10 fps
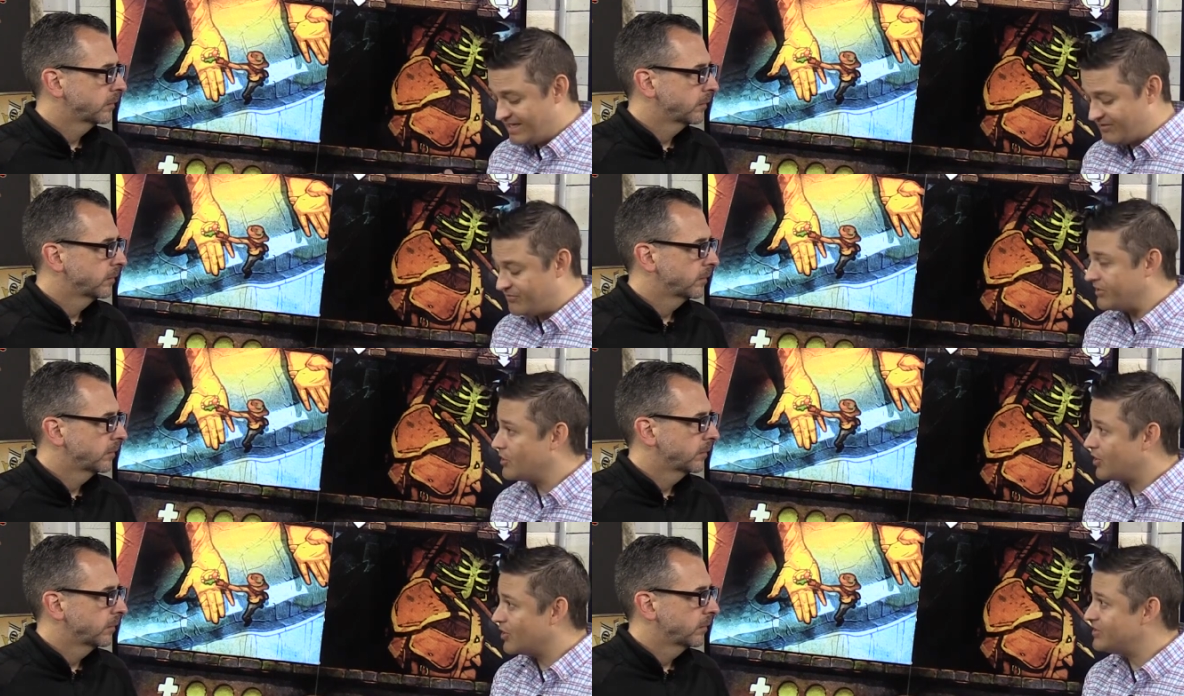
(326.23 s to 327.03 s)
Speaker 1: if the
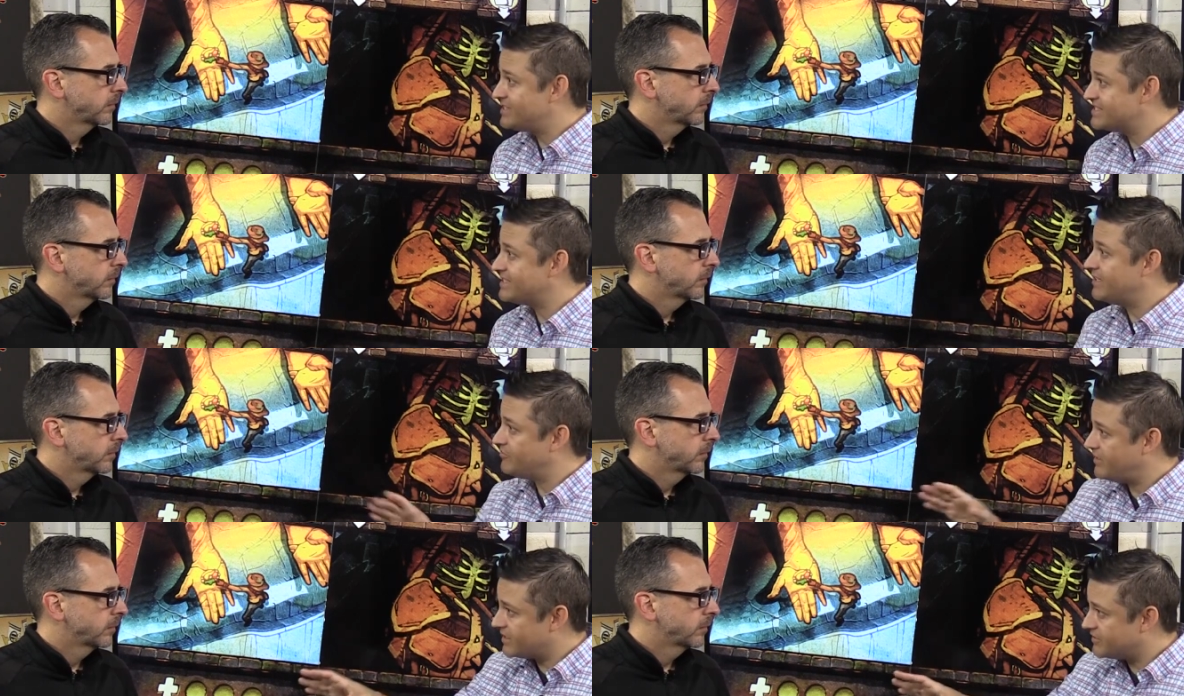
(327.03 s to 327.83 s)
card doesn't
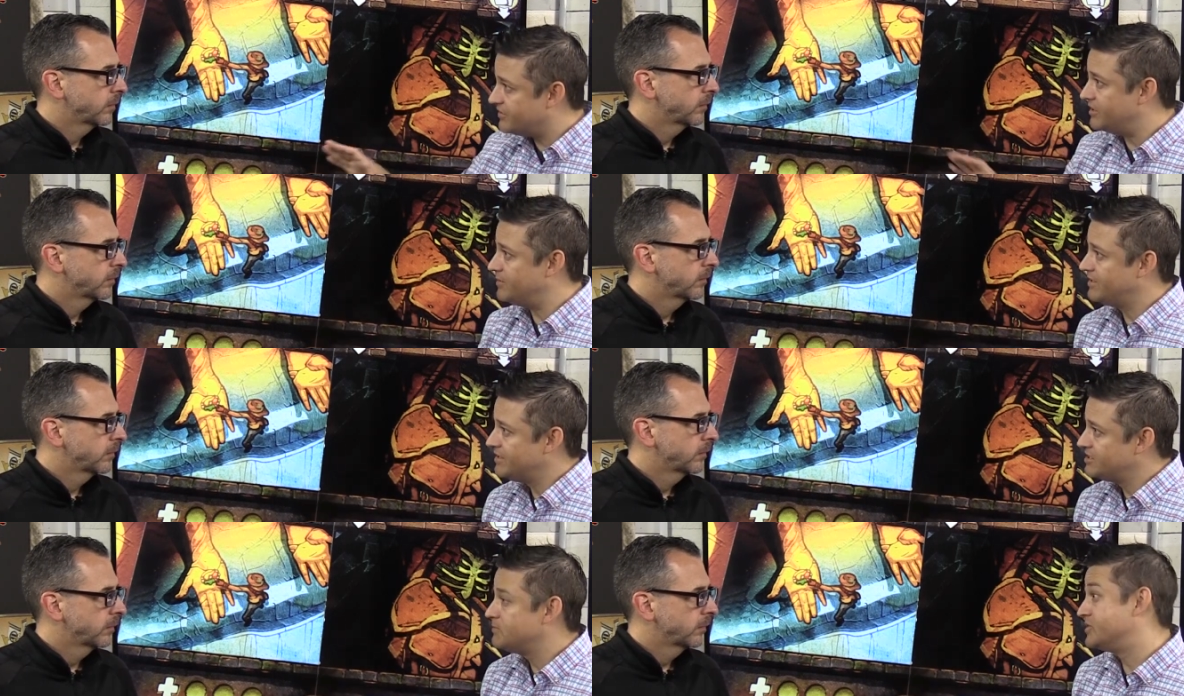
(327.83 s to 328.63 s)
affect them
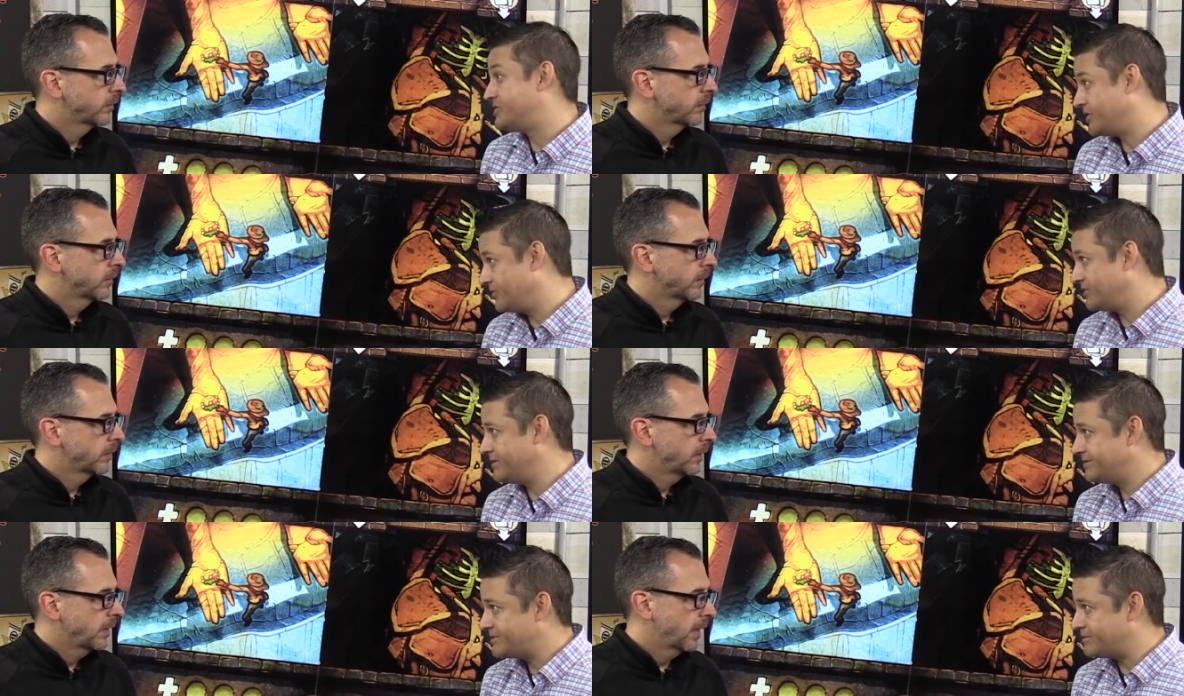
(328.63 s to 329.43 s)

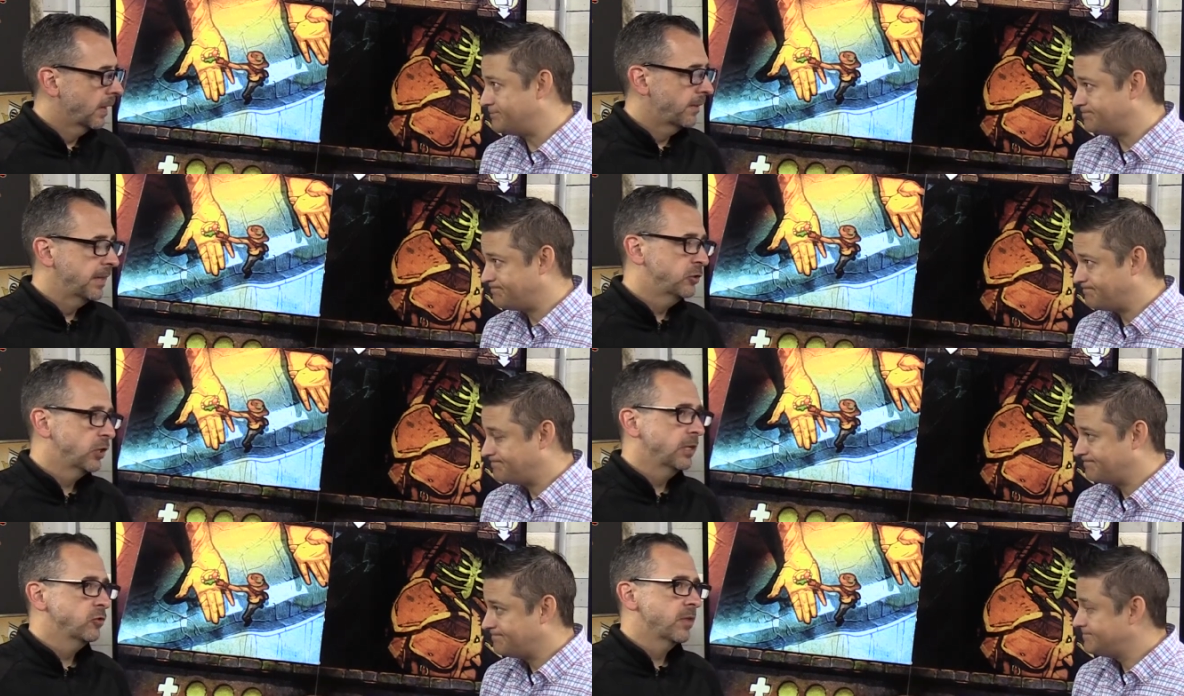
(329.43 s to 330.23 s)
particularly. So.
Speaker 2: Yeah, and they
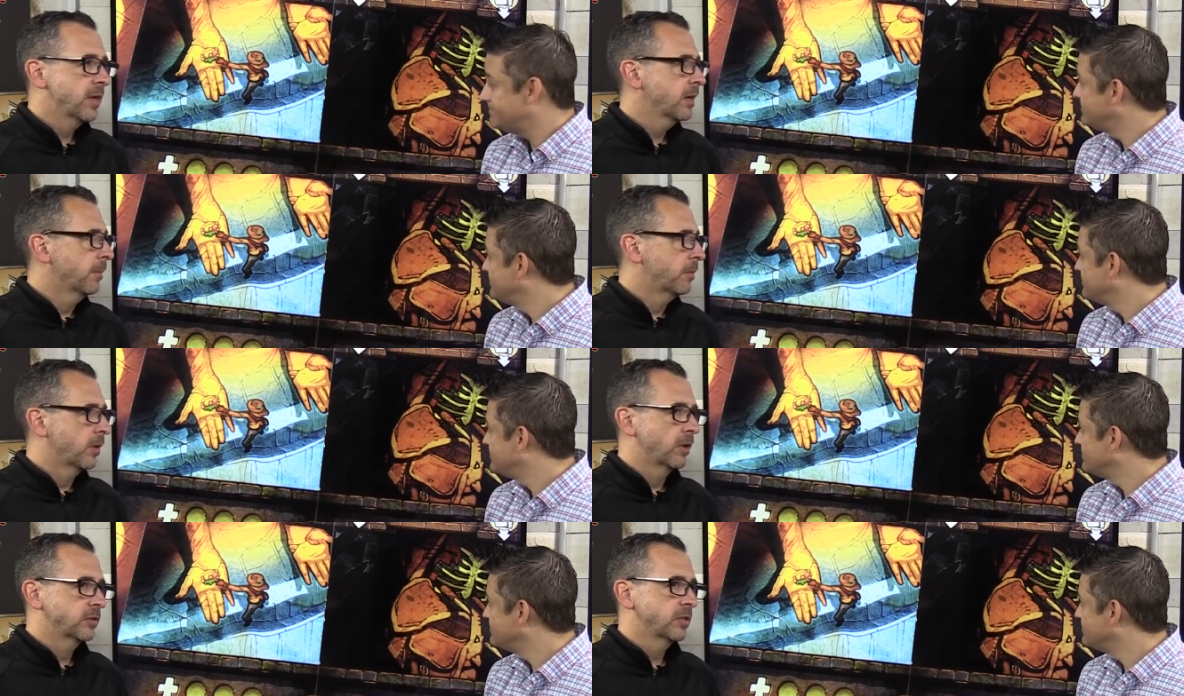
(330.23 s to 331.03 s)
change that up. There are